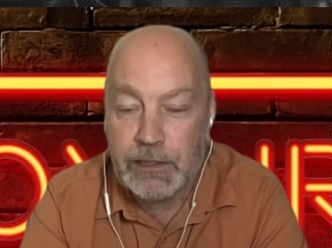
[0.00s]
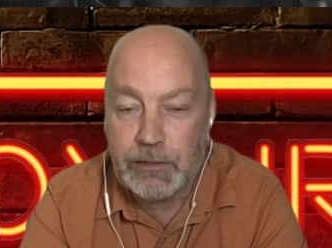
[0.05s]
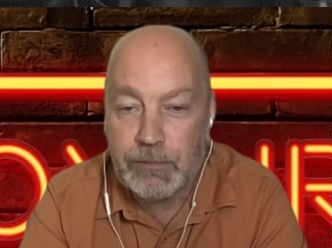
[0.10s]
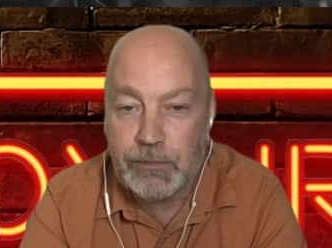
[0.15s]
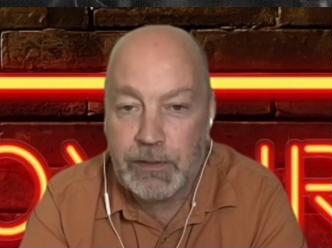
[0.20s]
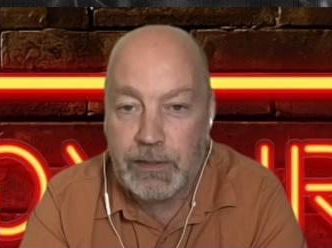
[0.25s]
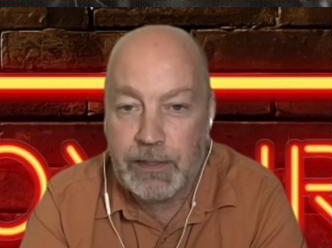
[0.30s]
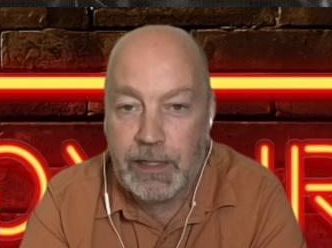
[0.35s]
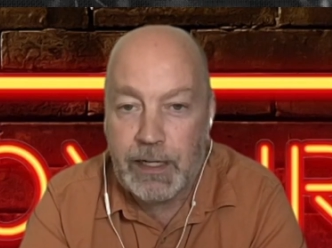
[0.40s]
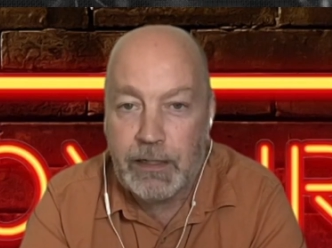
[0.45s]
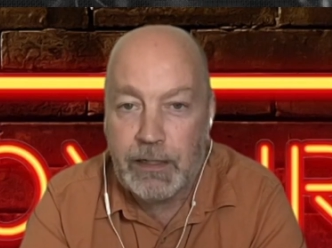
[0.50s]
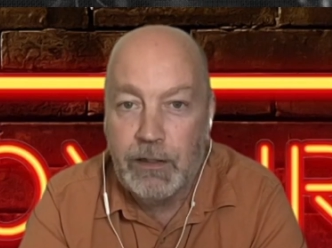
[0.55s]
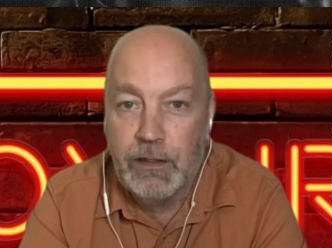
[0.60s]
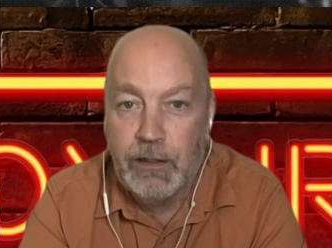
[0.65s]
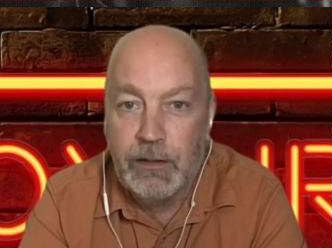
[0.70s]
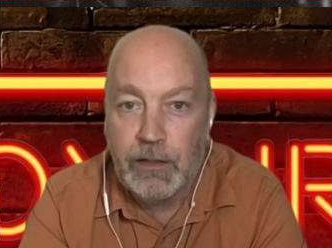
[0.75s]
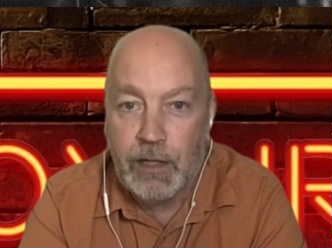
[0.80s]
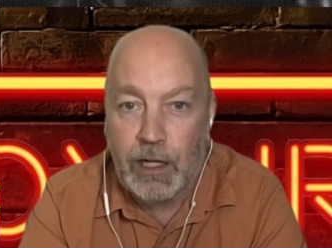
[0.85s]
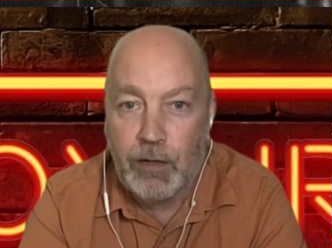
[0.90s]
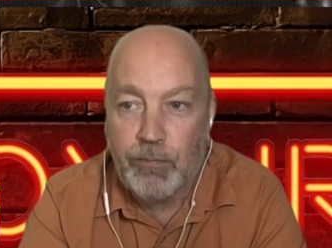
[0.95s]
So, with that,
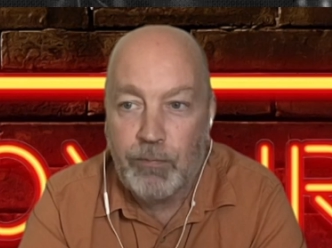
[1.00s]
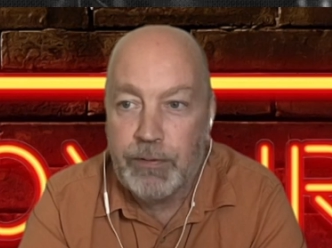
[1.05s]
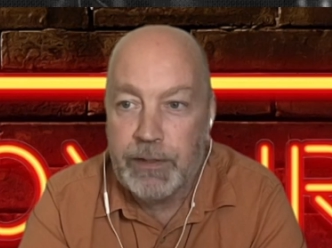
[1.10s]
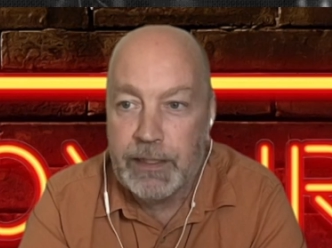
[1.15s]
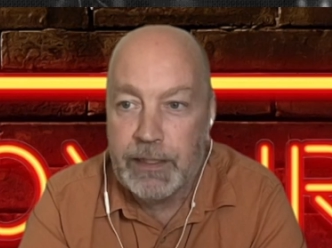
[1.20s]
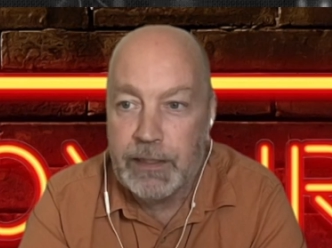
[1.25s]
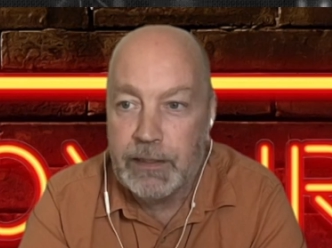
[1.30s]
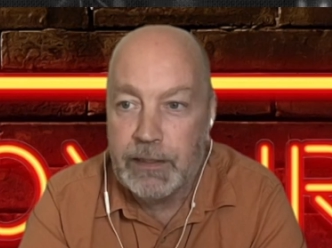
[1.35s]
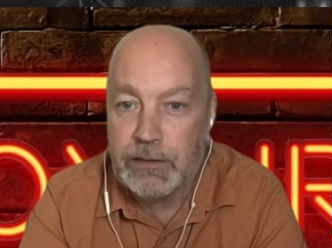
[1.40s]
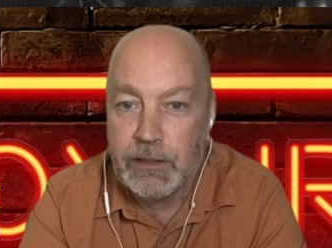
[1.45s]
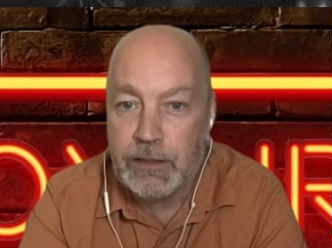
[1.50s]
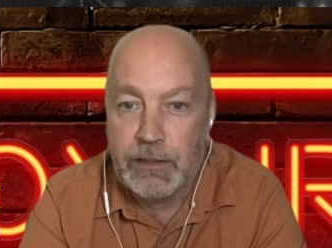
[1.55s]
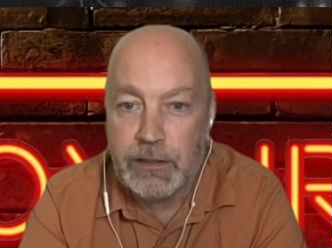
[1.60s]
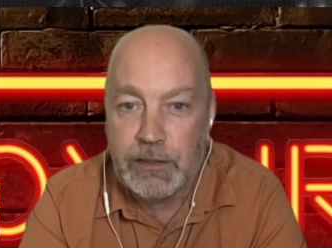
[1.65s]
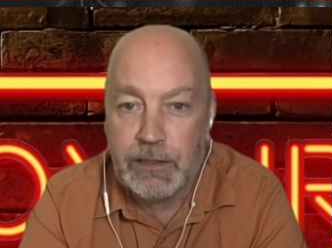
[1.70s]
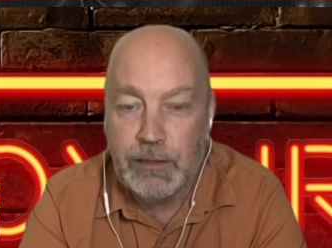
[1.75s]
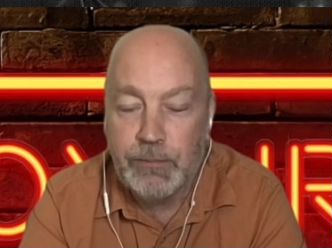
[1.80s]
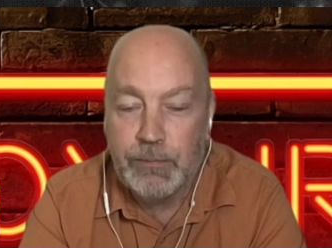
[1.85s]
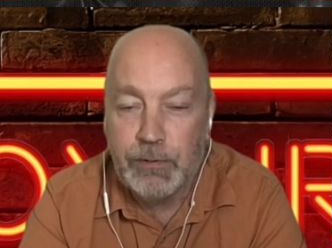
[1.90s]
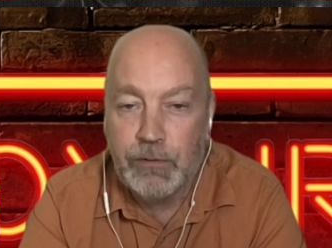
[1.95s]
I'll bring in
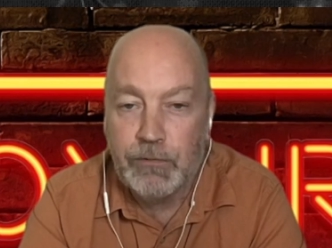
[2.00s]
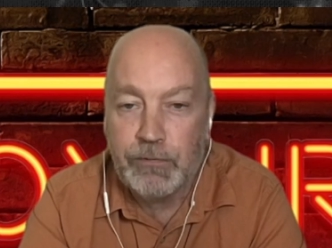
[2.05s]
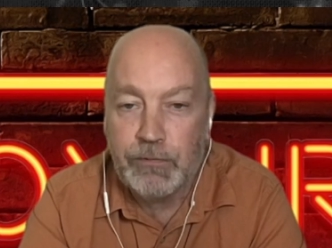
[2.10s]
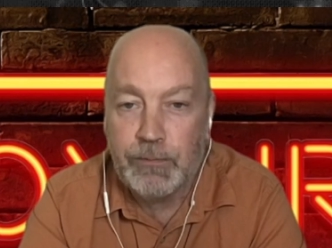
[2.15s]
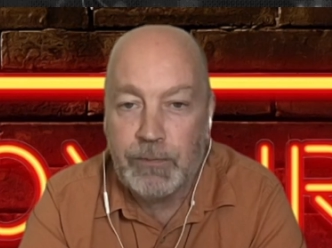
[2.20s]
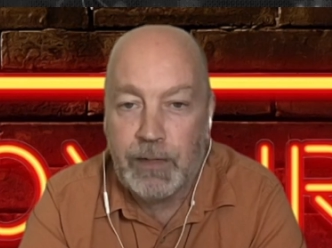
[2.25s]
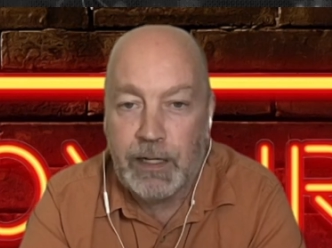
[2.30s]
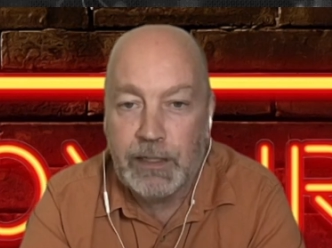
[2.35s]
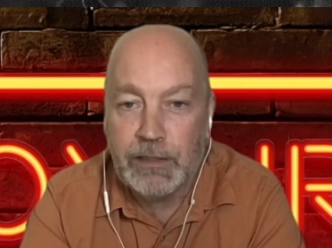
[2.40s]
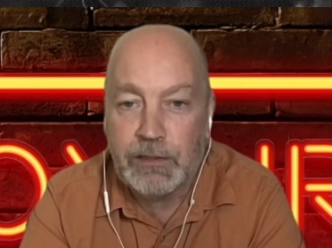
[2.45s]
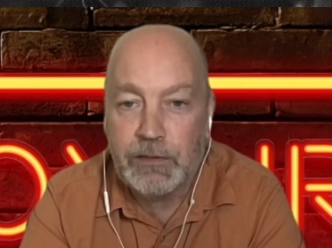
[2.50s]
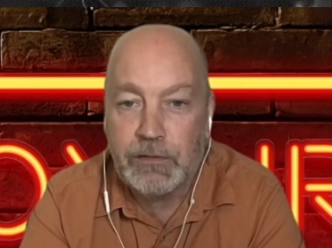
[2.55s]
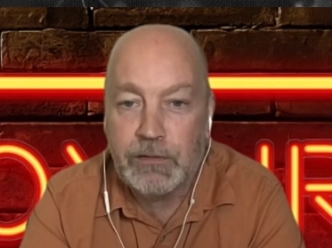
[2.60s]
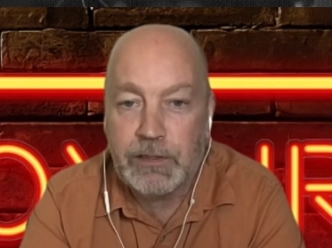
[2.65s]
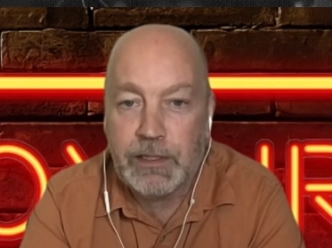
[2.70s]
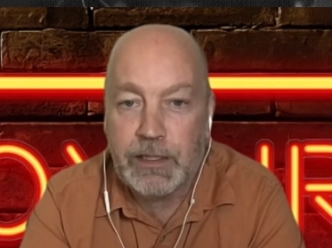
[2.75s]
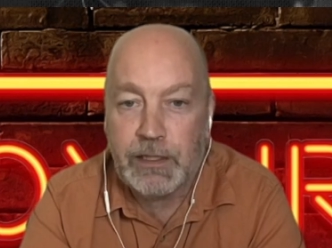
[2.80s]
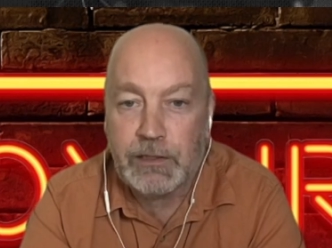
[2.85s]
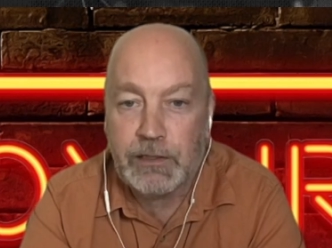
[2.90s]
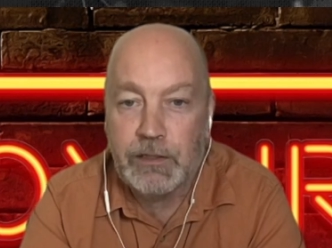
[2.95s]
Doug Kimball from
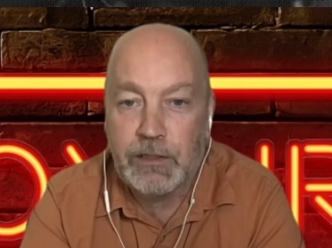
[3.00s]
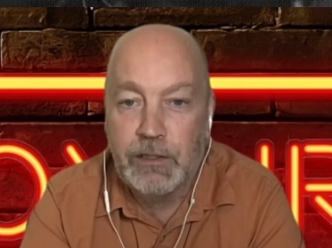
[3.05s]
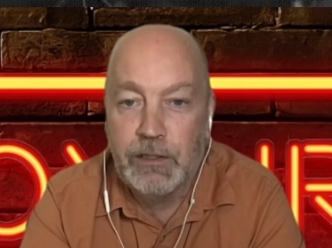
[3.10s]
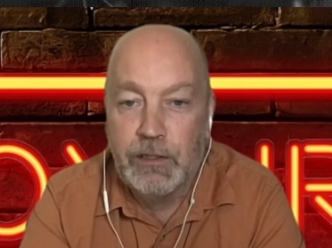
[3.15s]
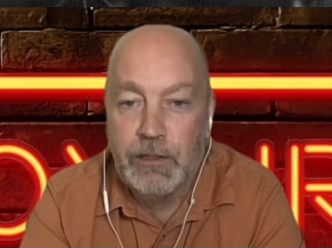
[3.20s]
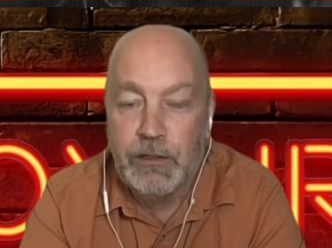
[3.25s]
Ontotext